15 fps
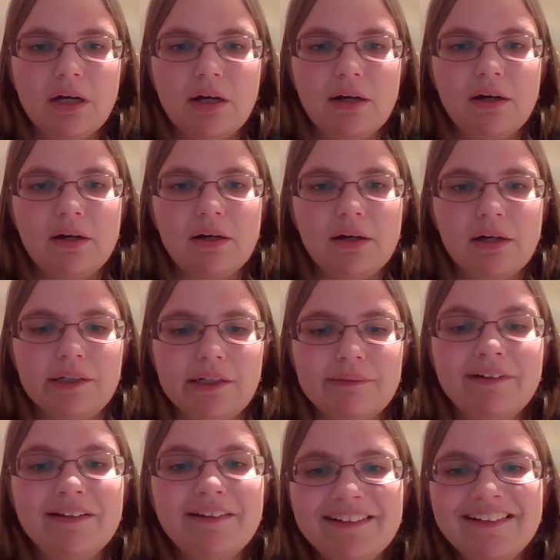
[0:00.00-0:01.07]
And
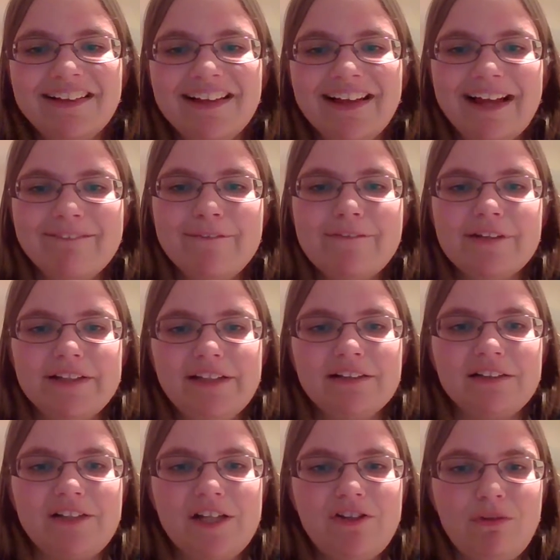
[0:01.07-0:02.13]
I think
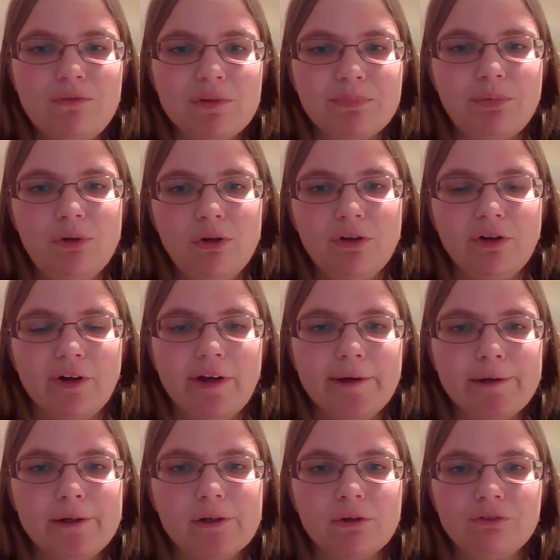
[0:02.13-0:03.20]
the teacher was pulling her
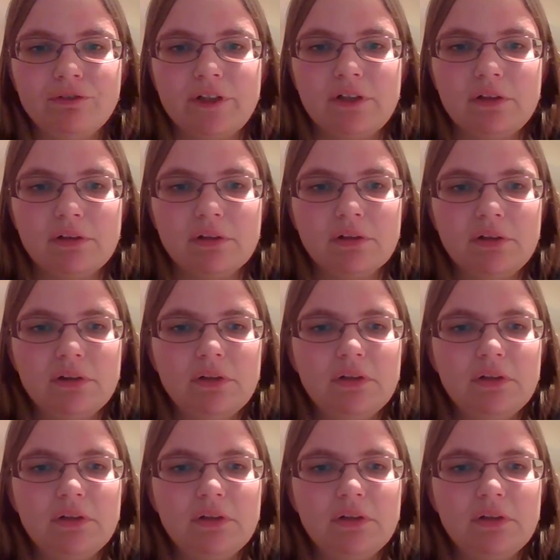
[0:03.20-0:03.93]
hair out, trying to